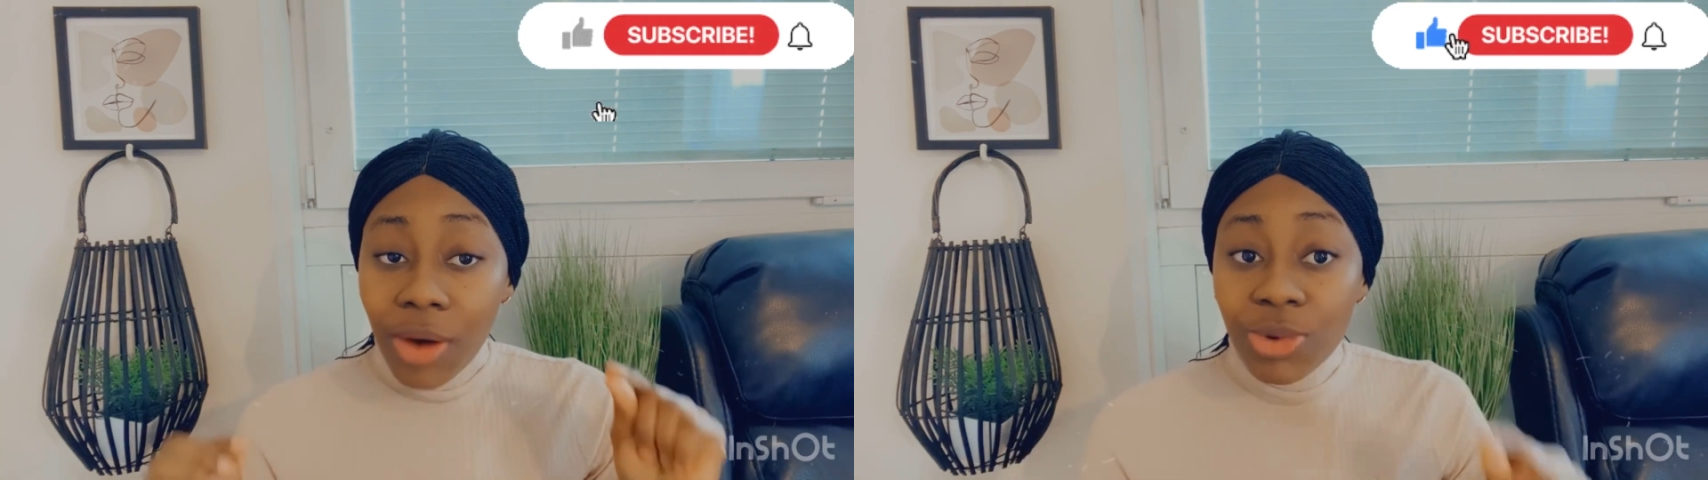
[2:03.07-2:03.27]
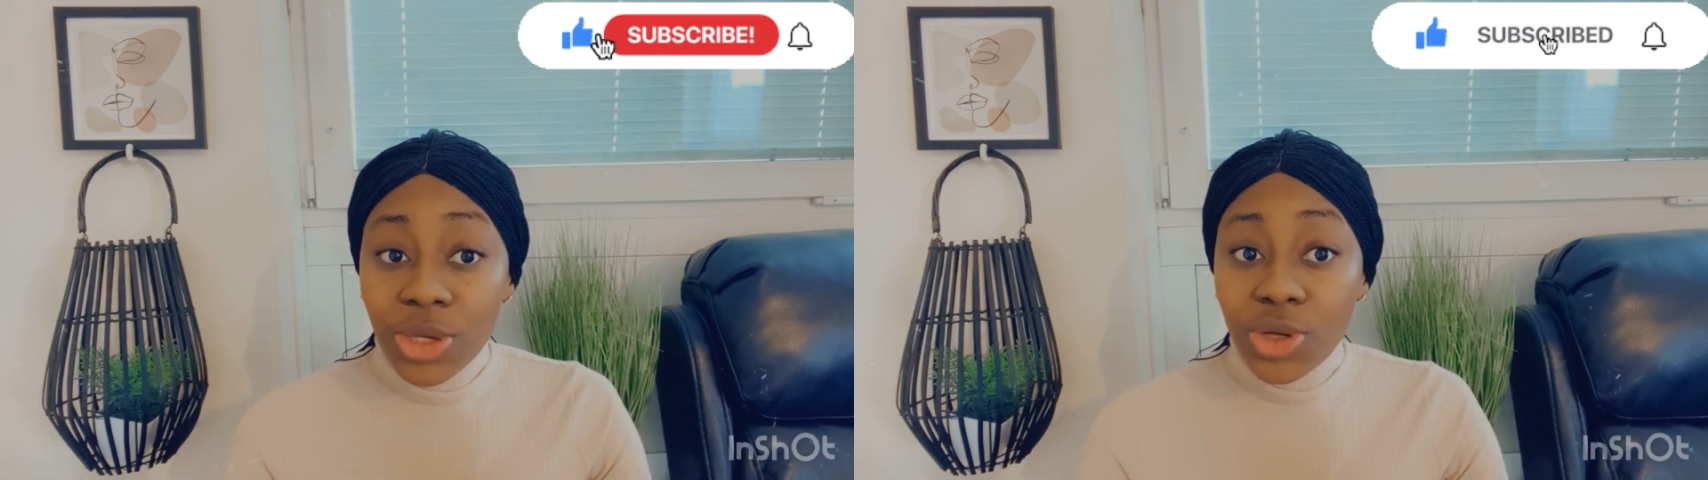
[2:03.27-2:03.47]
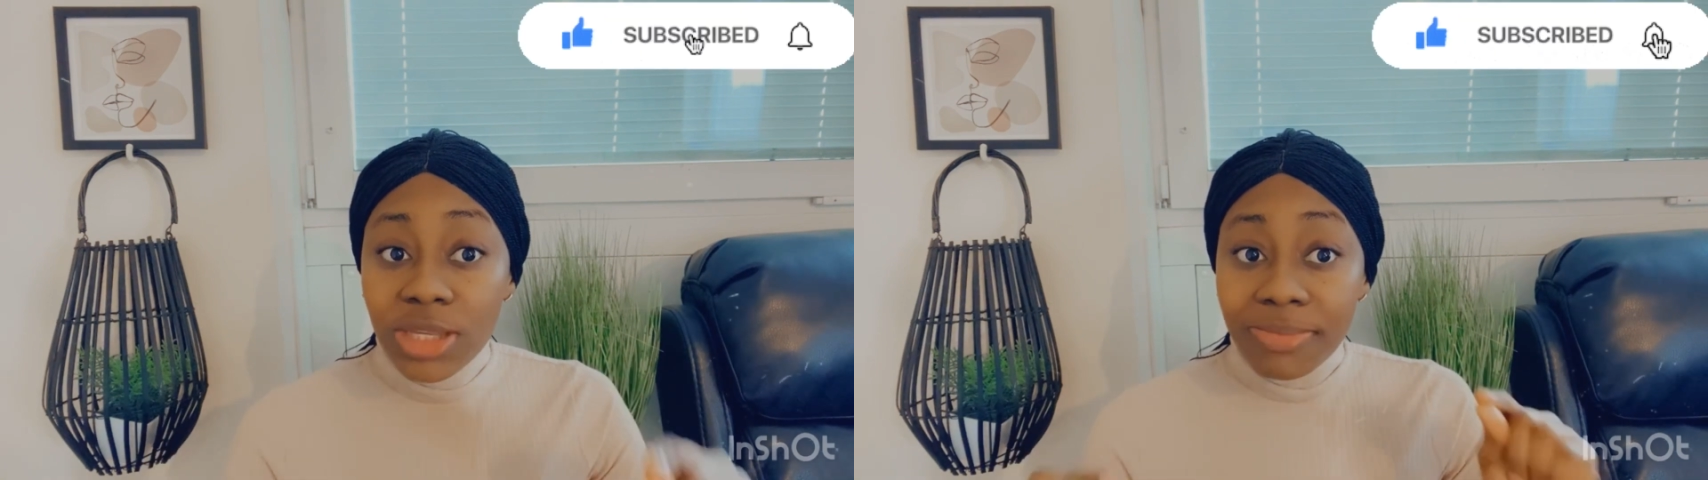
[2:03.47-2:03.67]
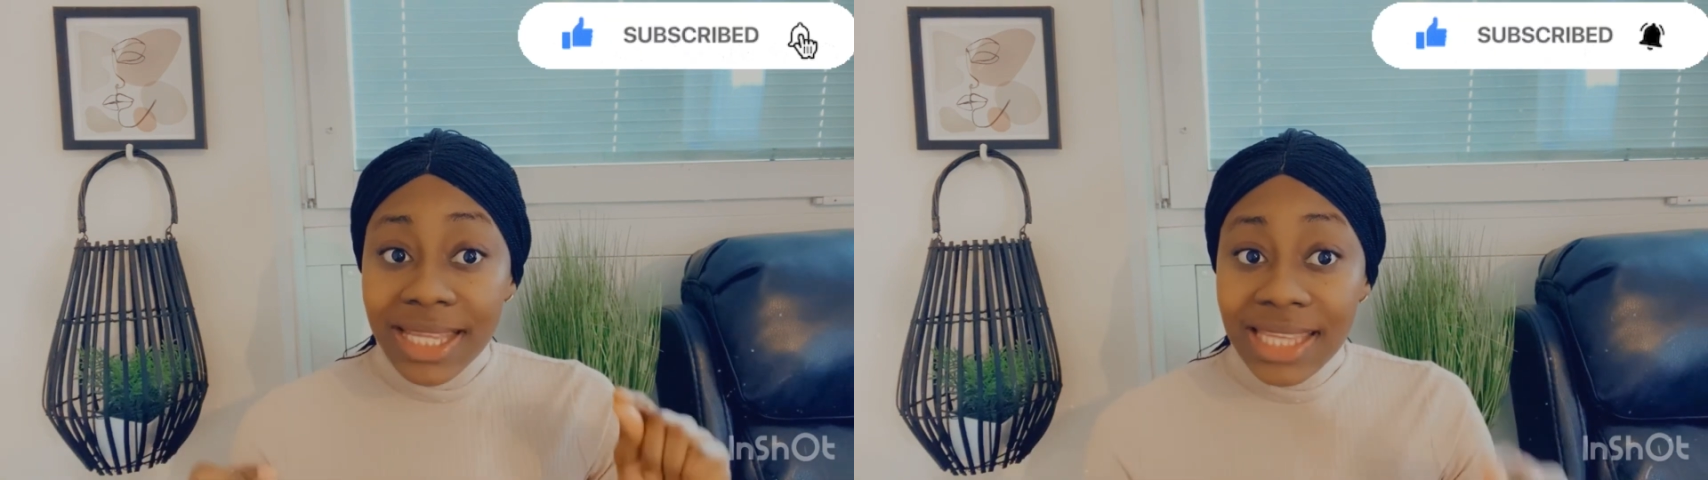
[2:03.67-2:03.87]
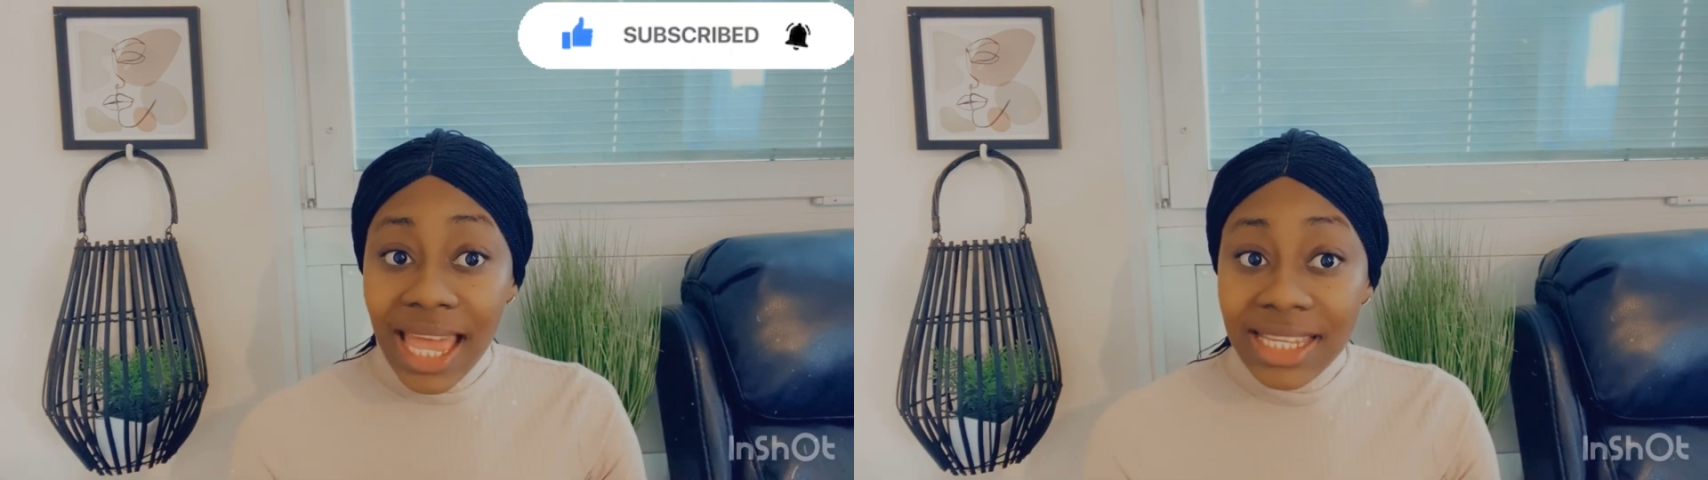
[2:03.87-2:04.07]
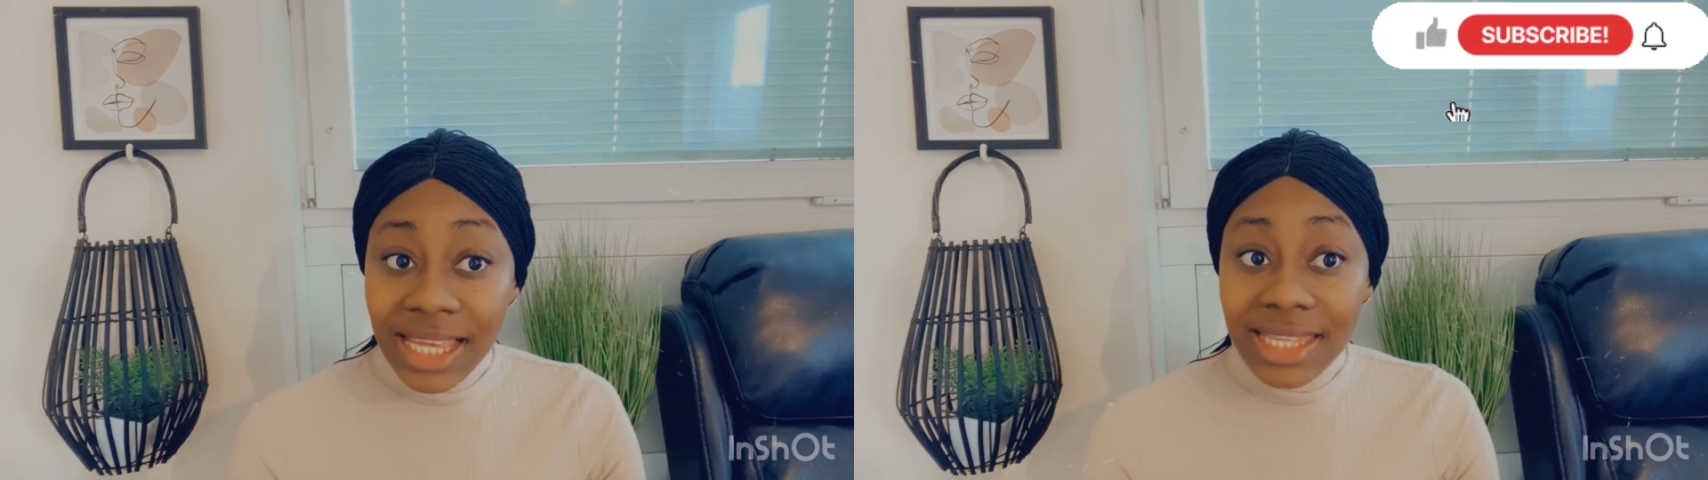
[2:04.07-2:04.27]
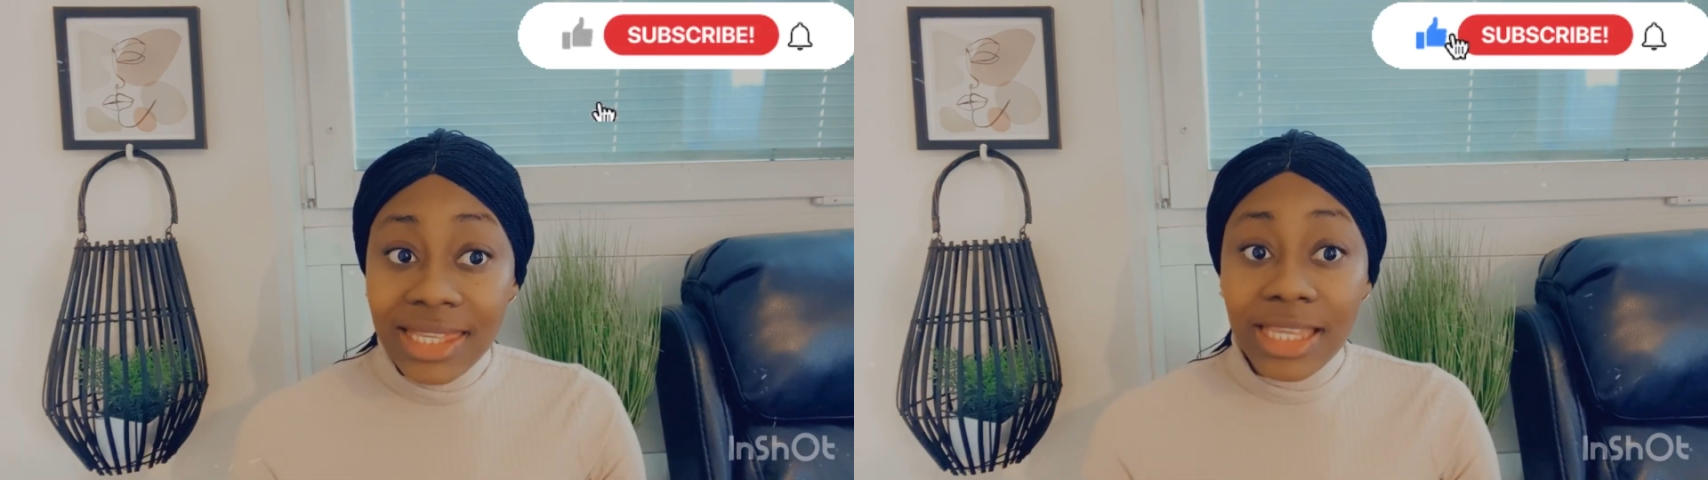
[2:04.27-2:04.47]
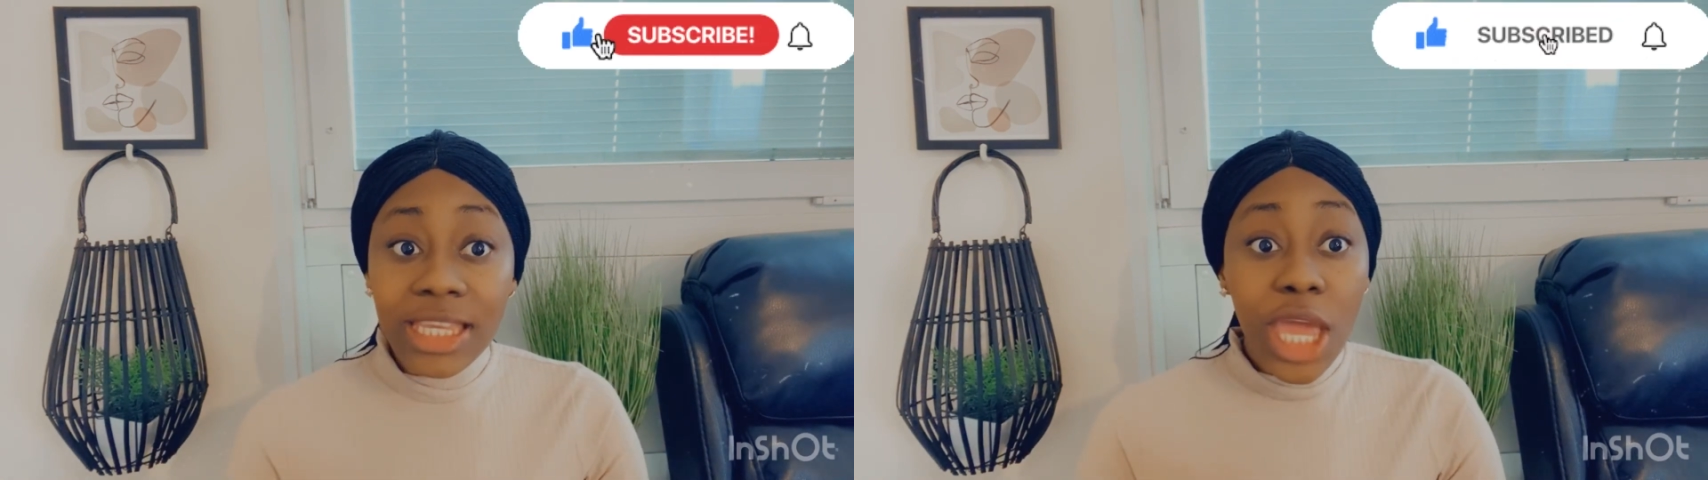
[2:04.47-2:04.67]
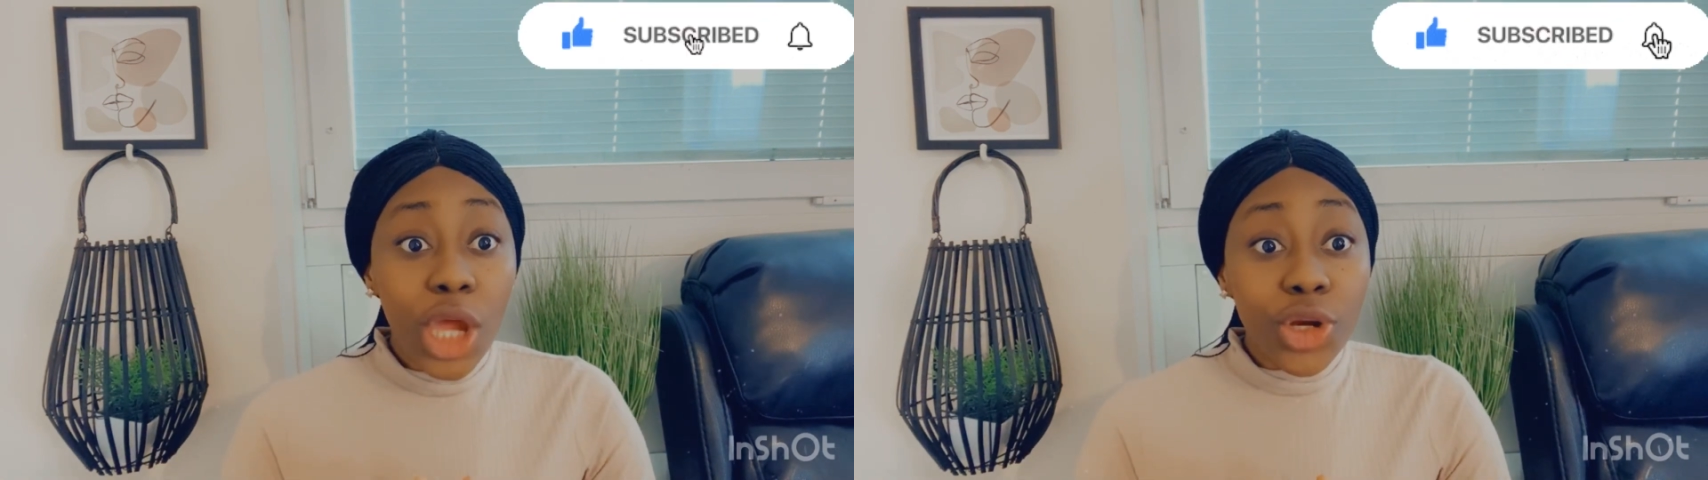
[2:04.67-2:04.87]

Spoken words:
recruitment agencies